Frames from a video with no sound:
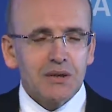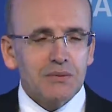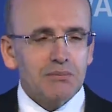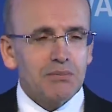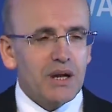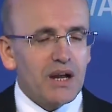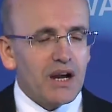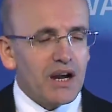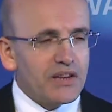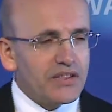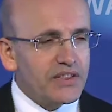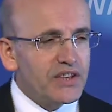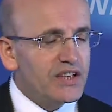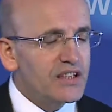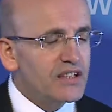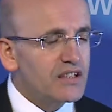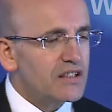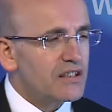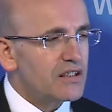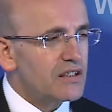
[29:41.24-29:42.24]
but I
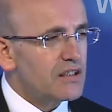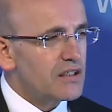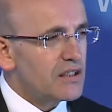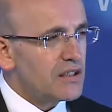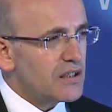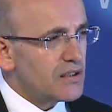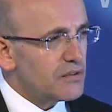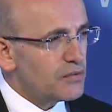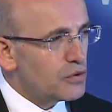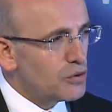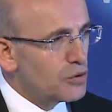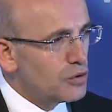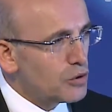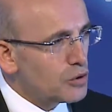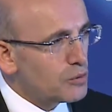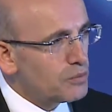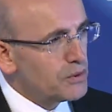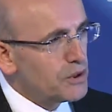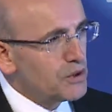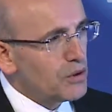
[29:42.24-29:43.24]
think if you
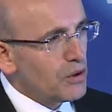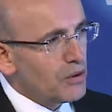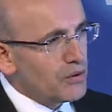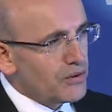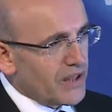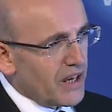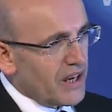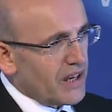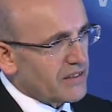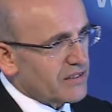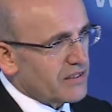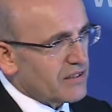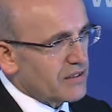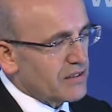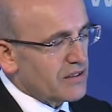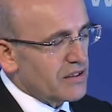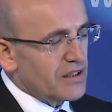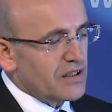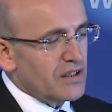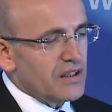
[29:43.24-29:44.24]
look beyond that,
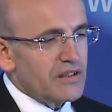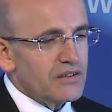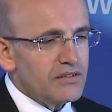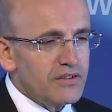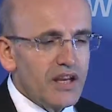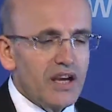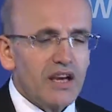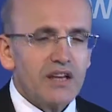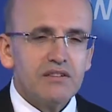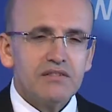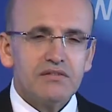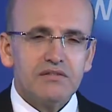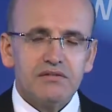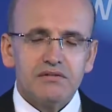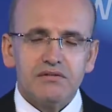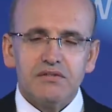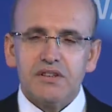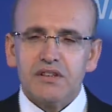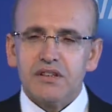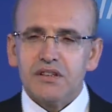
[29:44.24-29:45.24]

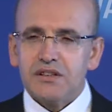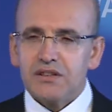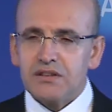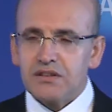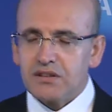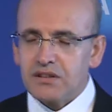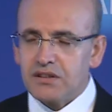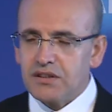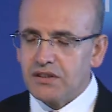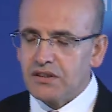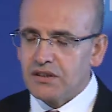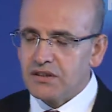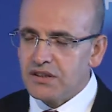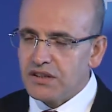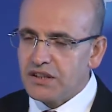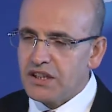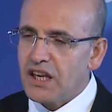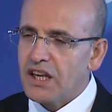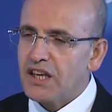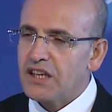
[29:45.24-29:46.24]
then the
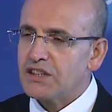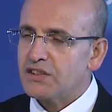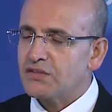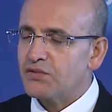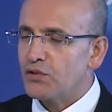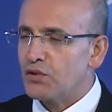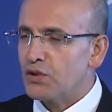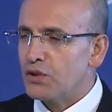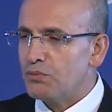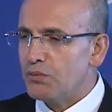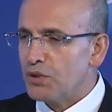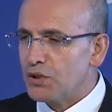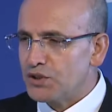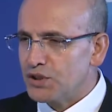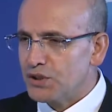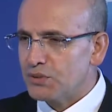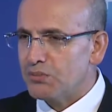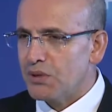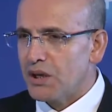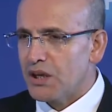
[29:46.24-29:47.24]
case for
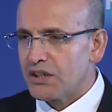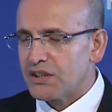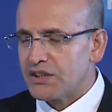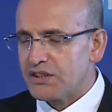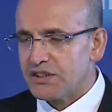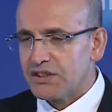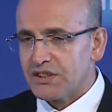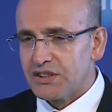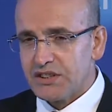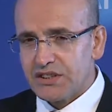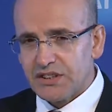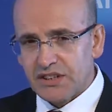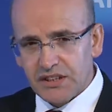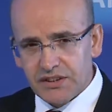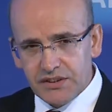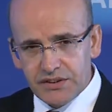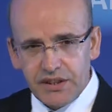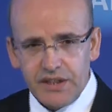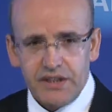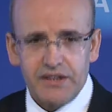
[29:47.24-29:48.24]
emerging markets is
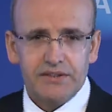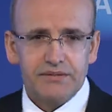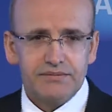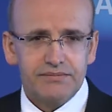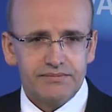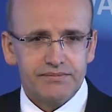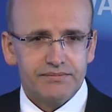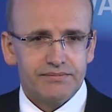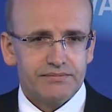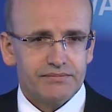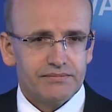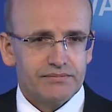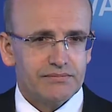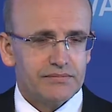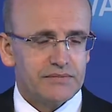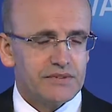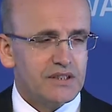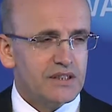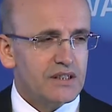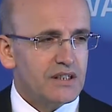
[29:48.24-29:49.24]
still there.
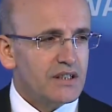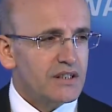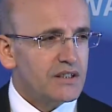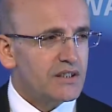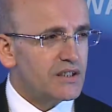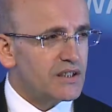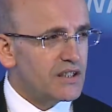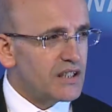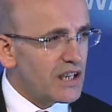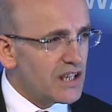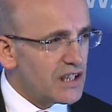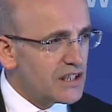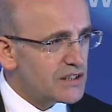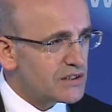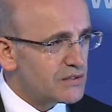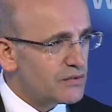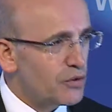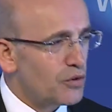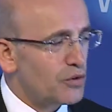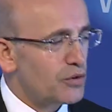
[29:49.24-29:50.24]
The
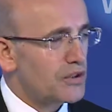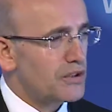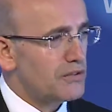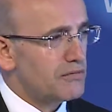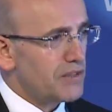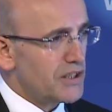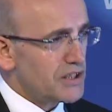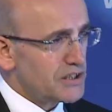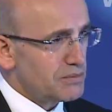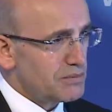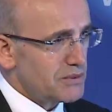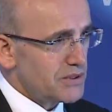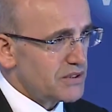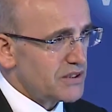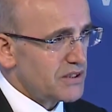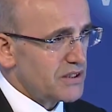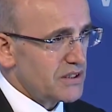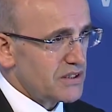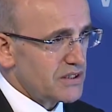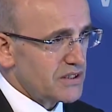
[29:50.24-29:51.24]
case for
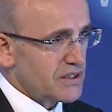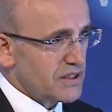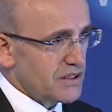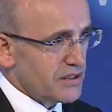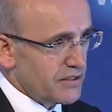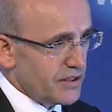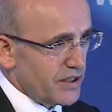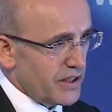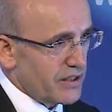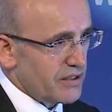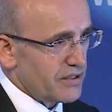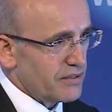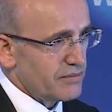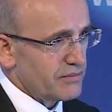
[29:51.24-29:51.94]
investments is still there.